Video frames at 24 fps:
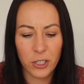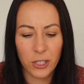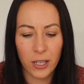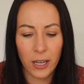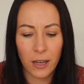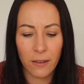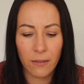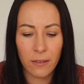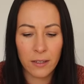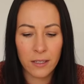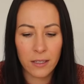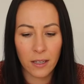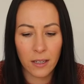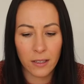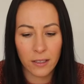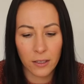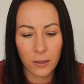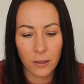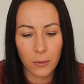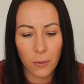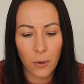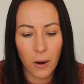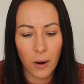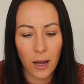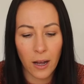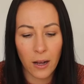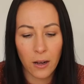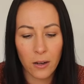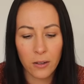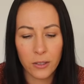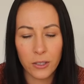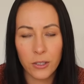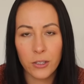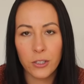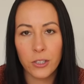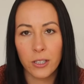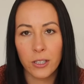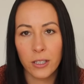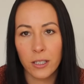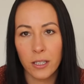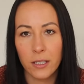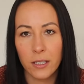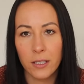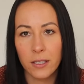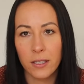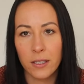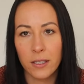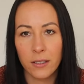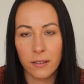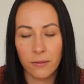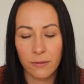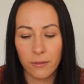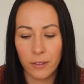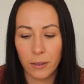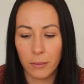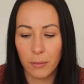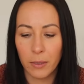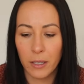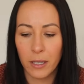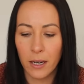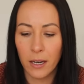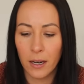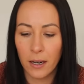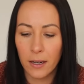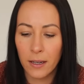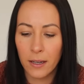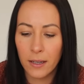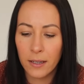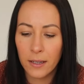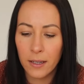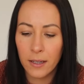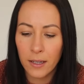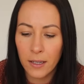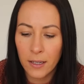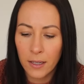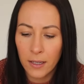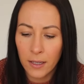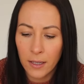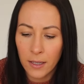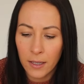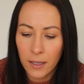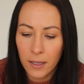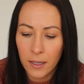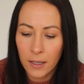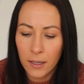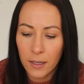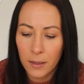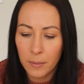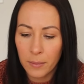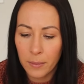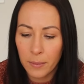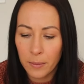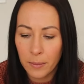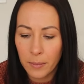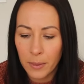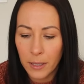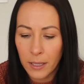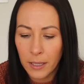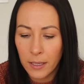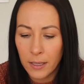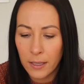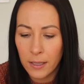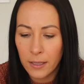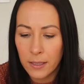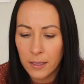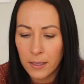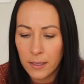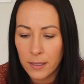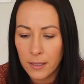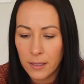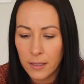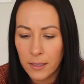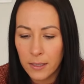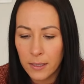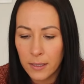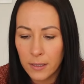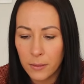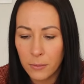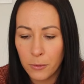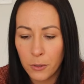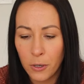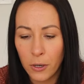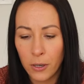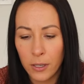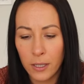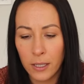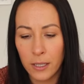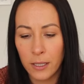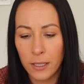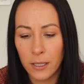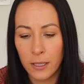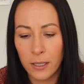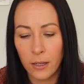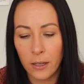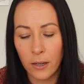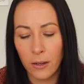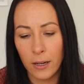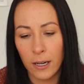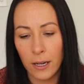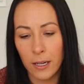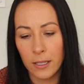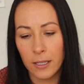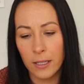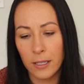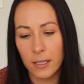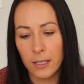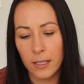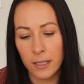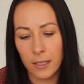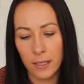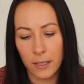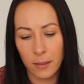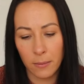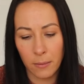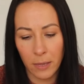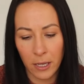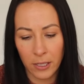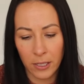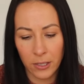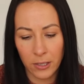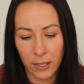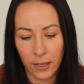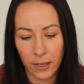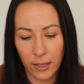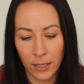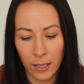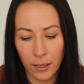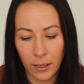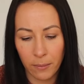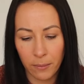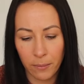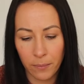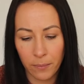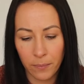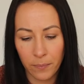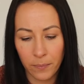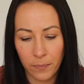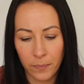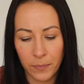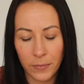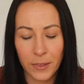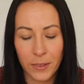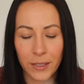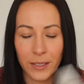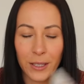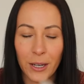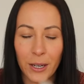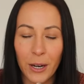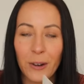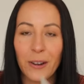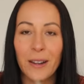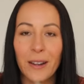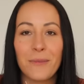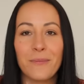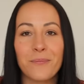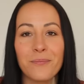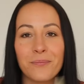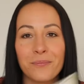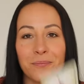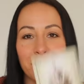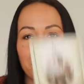which I haven't done in a while. Usually I just flip the card, but we'll go here. All right, this is a major theme. All right,